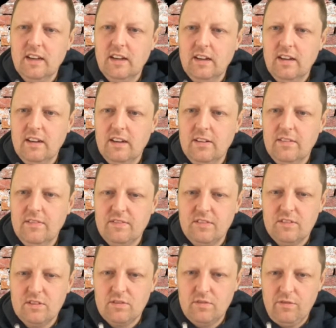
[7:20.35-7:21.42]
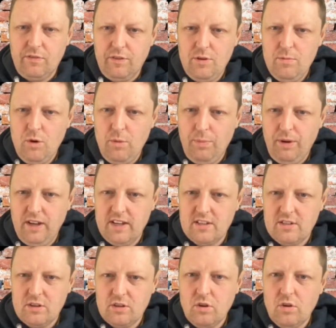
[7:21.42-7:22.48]
A few more
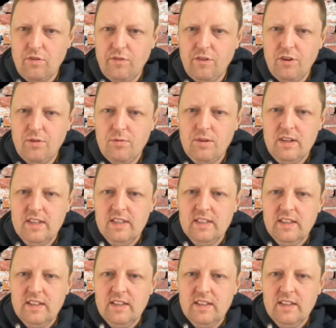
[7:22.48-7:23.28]
players to go through.